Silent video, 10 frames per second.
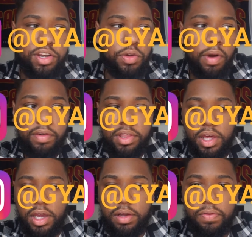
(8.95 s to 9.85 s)
I do
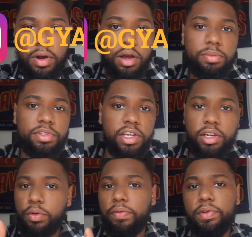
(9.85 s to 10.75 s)
everything from
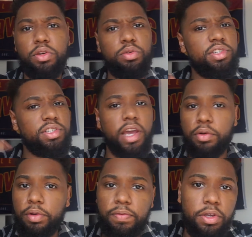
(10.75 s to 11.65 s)
sneaker reviews,
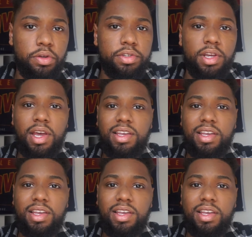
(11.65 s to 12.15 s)
tech reviews,